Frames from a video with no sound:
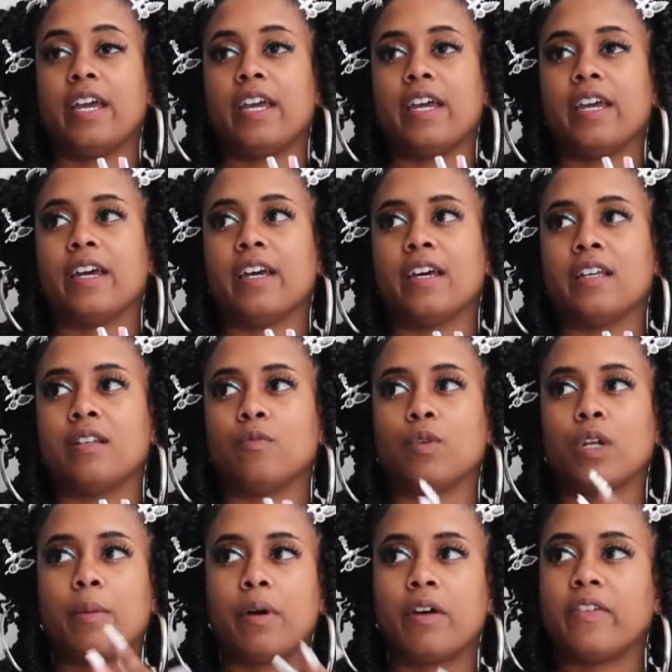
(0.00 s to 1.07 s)
And
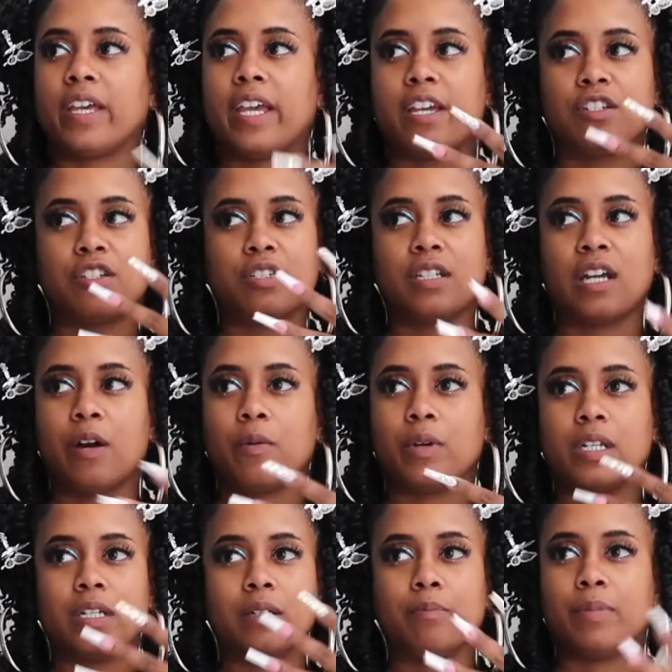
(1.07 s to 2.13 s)
when I'm on vacation, I
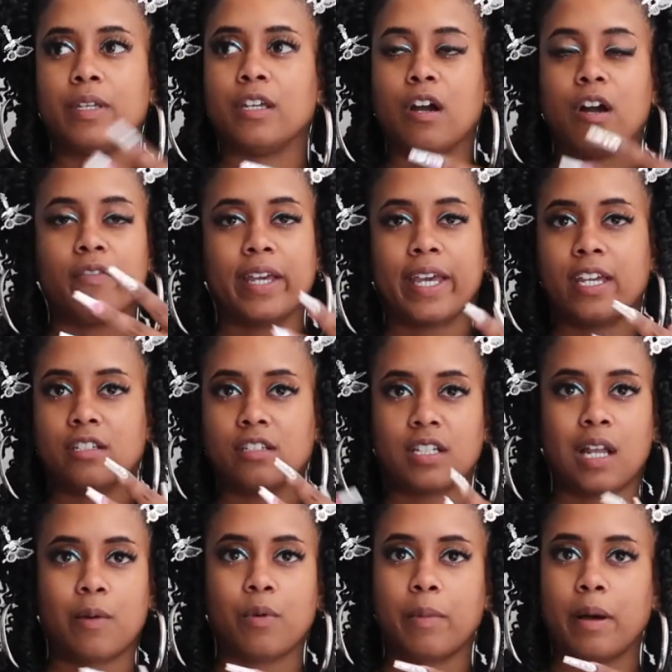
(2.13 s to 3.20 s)
want to be on vacation
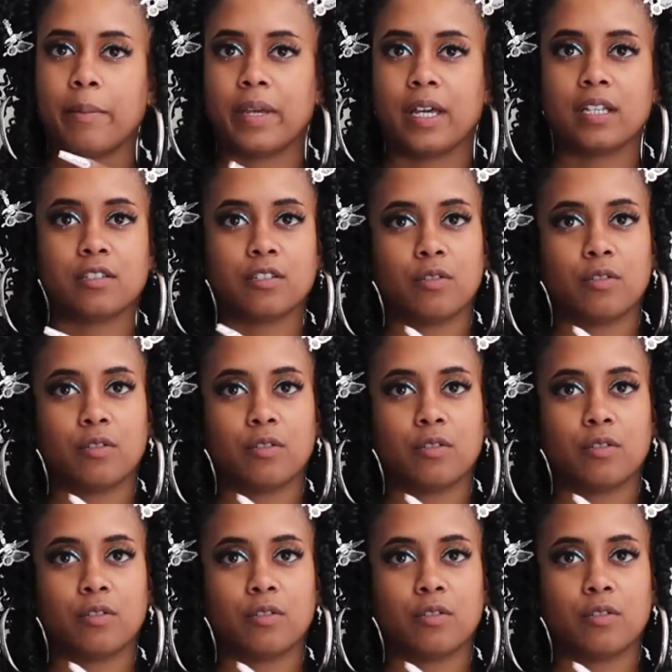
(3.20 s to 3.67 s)
and I'm with my man.